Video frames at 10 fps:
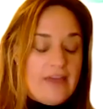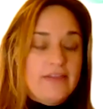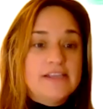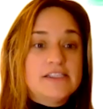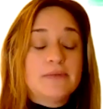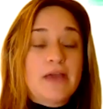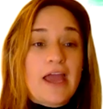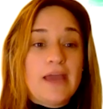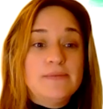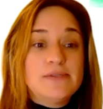there's some
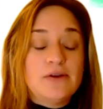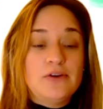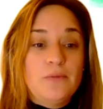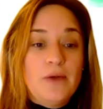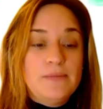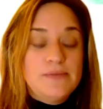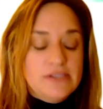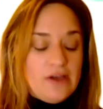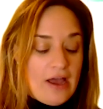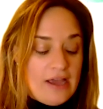games on your
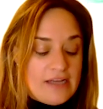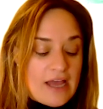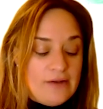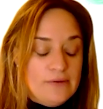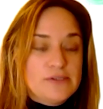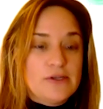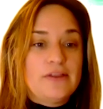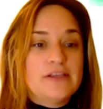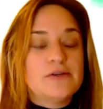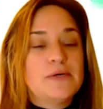website, and also
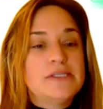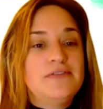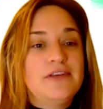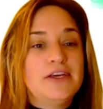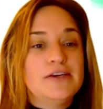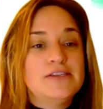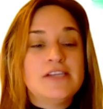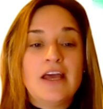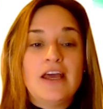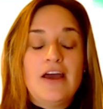there's always videos
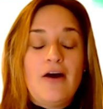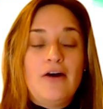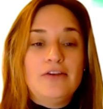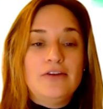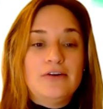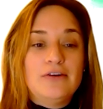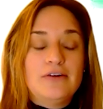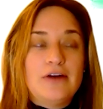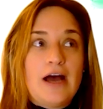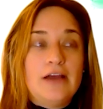on
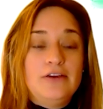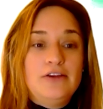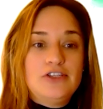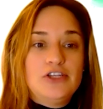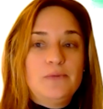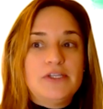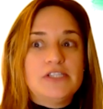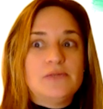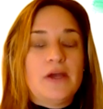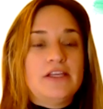your YouTube, which
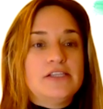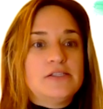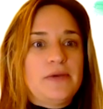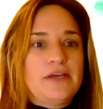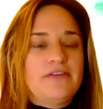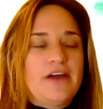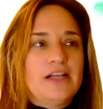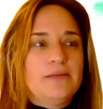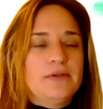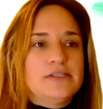is where this will be
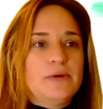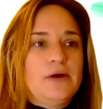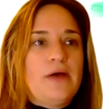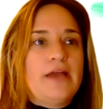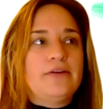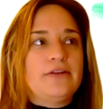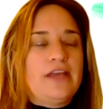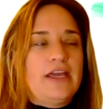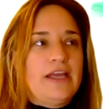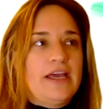available as well, and on the
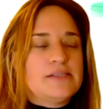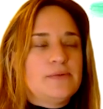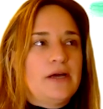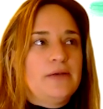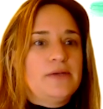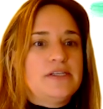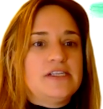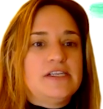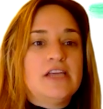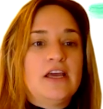EDX one, which
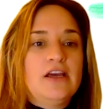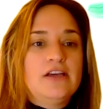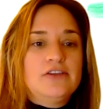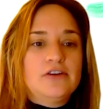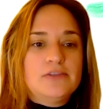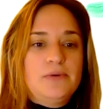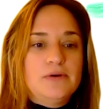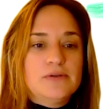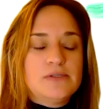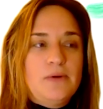is Dr.
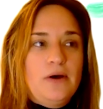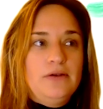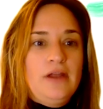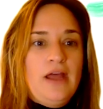Paul Swan,